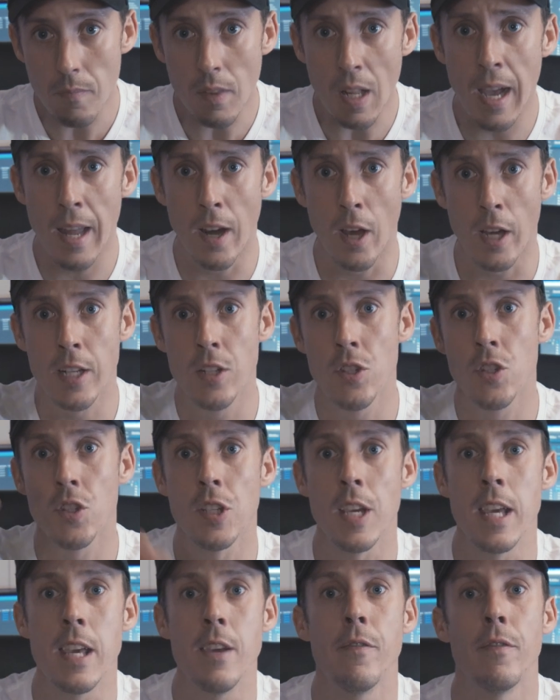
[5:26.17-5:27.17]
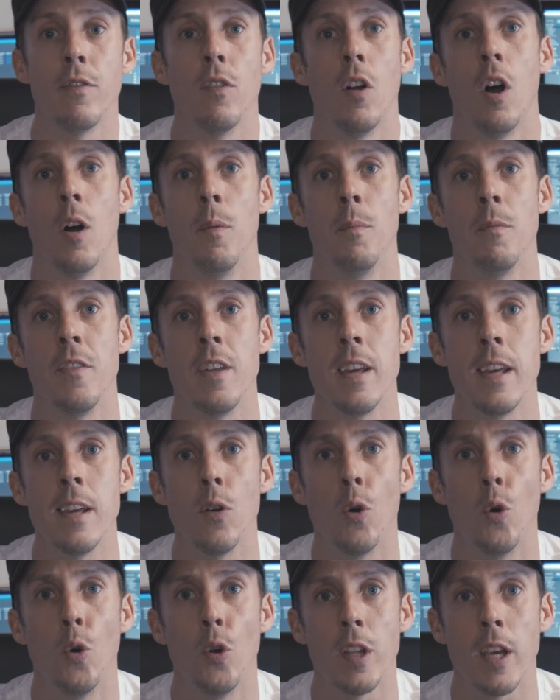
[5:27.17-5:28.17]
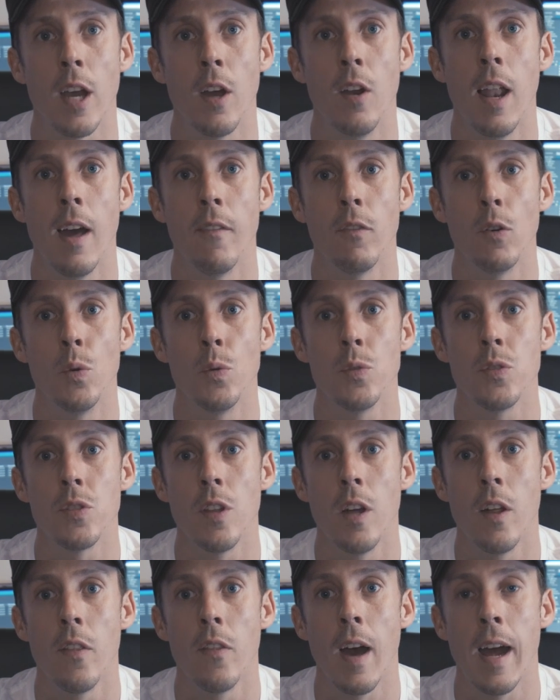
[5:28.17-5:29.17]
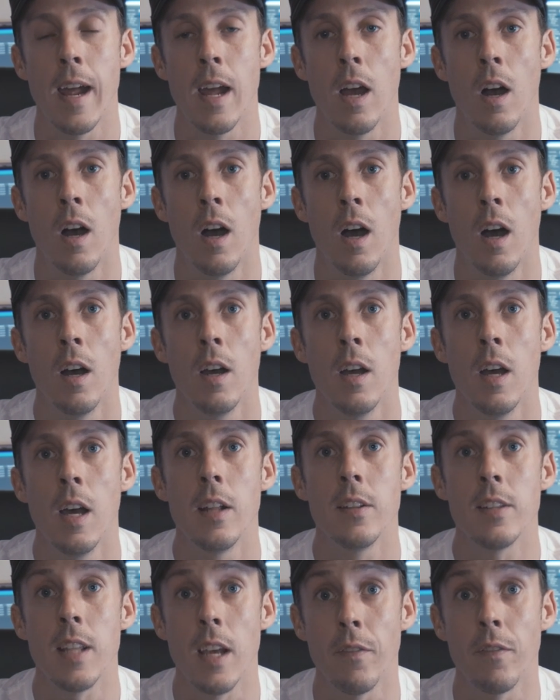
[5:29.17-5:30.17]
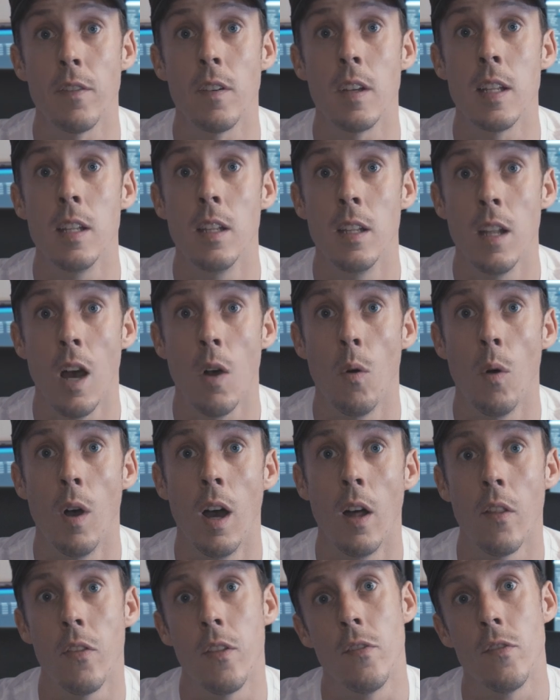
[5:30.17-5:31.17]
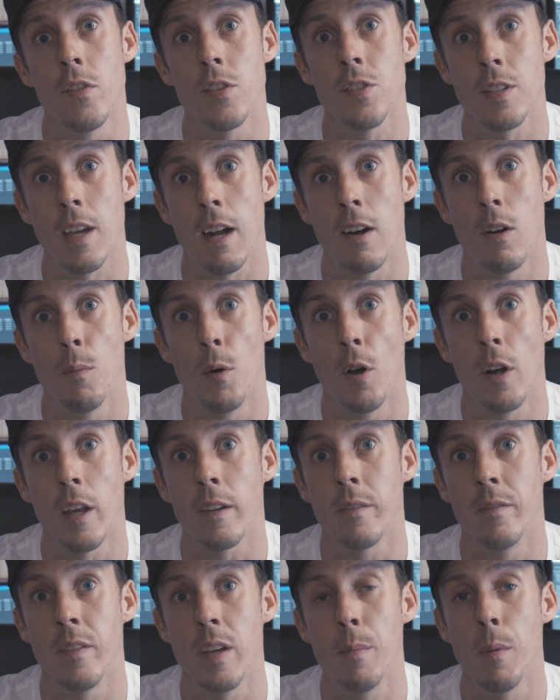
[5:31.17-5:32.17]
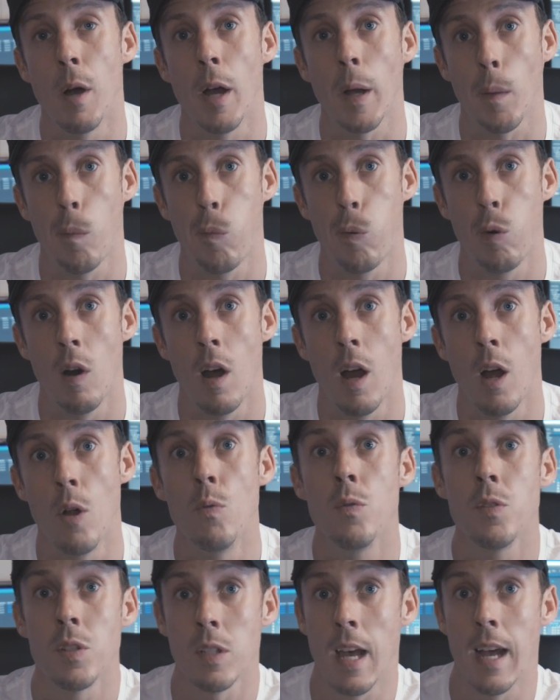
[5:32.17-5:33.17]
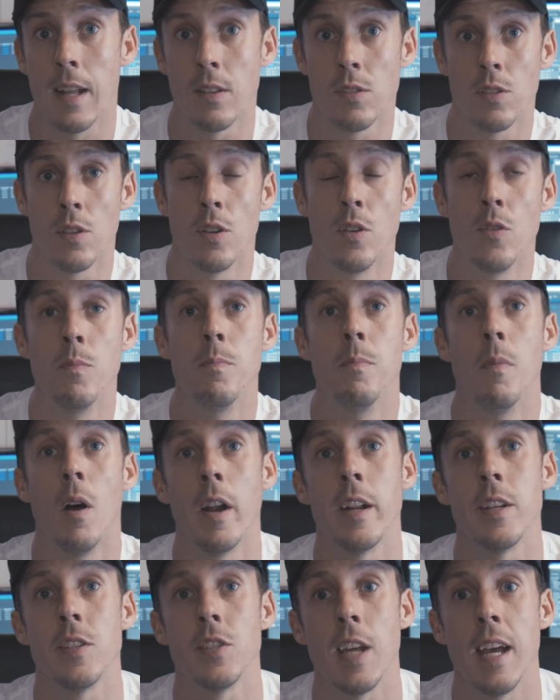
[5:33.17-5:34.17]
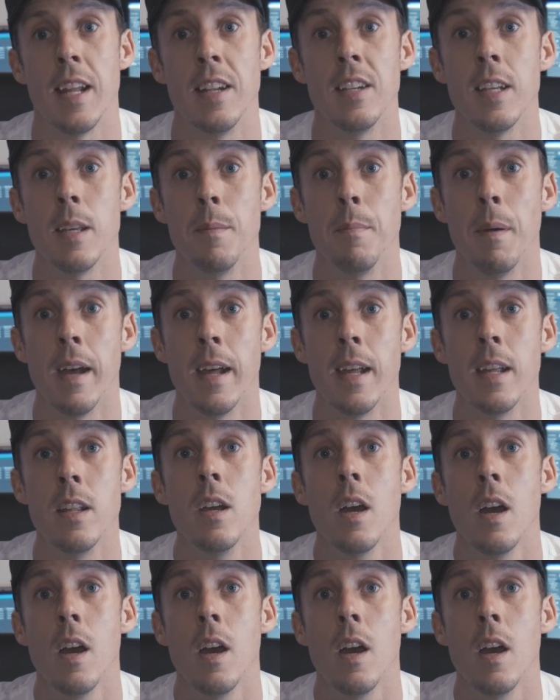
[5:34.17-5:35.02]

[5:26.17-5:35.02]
And I can see from the audio levels that they are definitely lower than the Saramonic VMic Pro set to -10 dB.